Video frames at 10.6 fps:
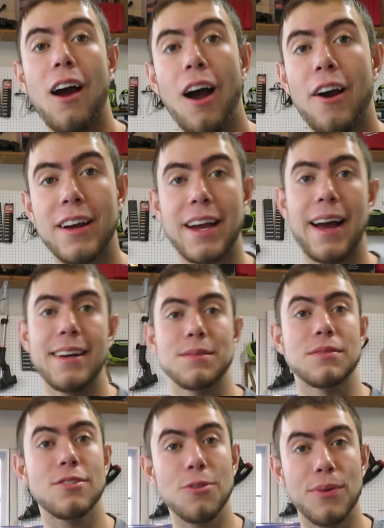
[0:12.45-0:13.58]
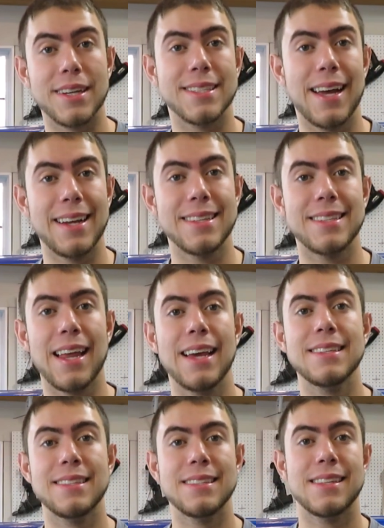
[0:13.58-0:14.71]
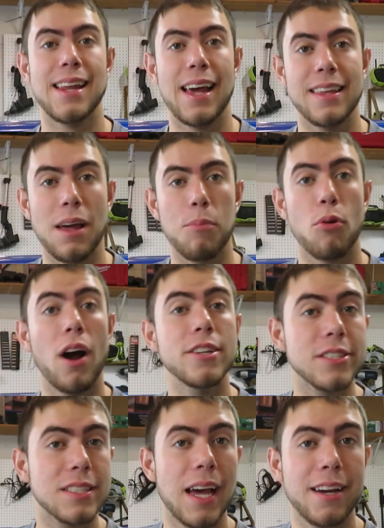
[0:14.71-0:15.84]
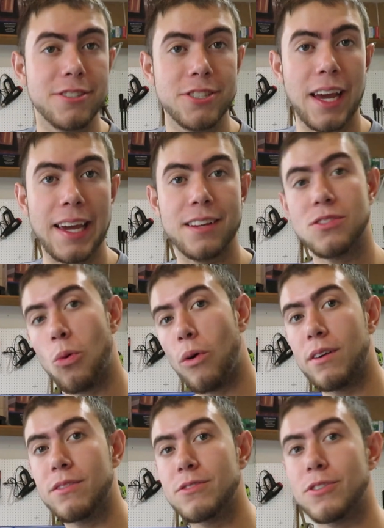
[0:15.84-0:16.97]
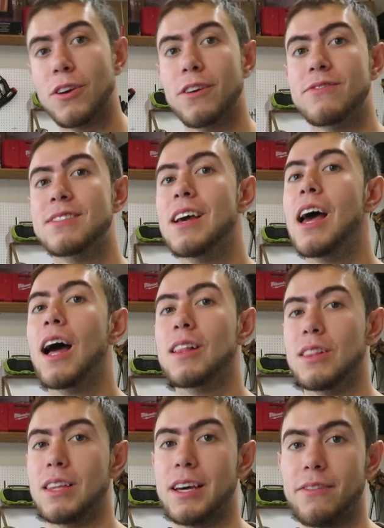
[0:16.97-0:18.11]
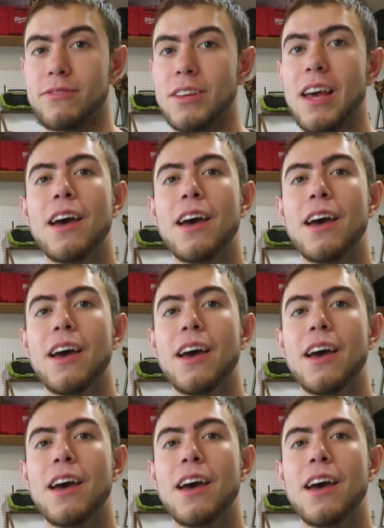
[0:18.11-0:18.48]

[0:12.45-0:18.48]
Alright guys, I'm super excited. Today is the day that Project XJ gets a well-deserved lift.